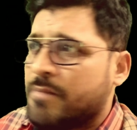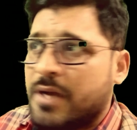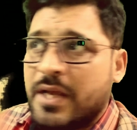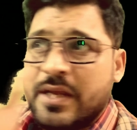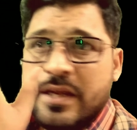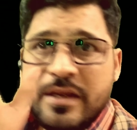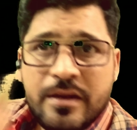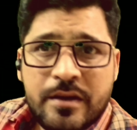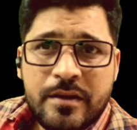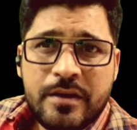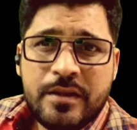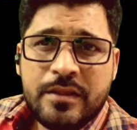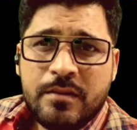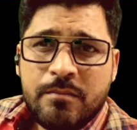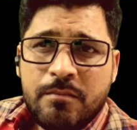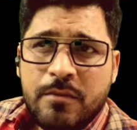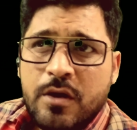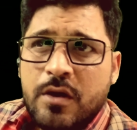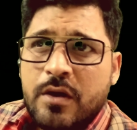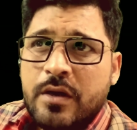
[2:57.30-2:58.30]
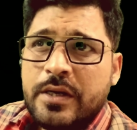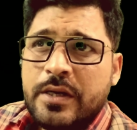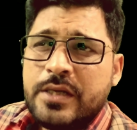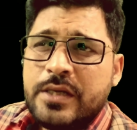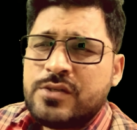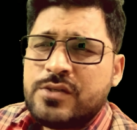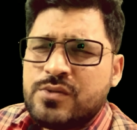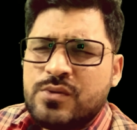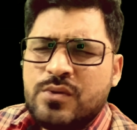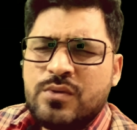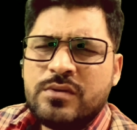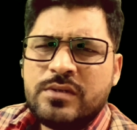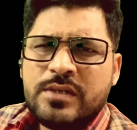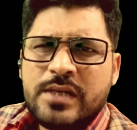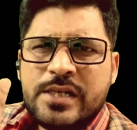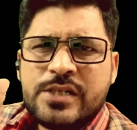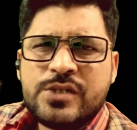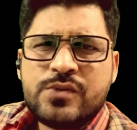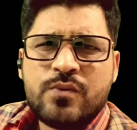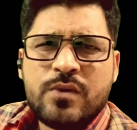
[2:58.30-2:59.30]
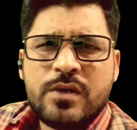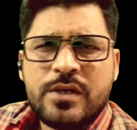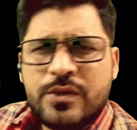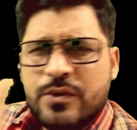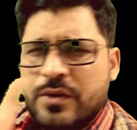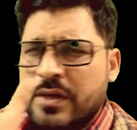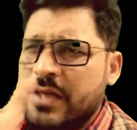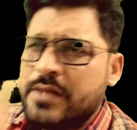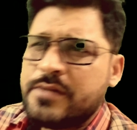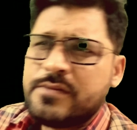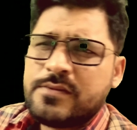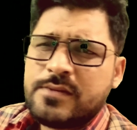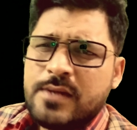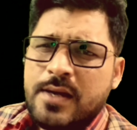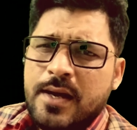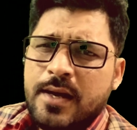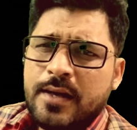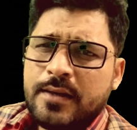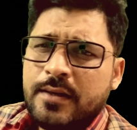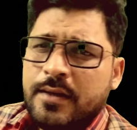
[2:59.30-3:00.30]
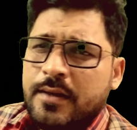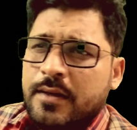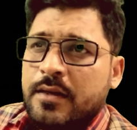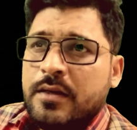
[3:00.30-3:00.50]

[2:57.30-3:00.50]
my hair in the morning. So that's what you can start.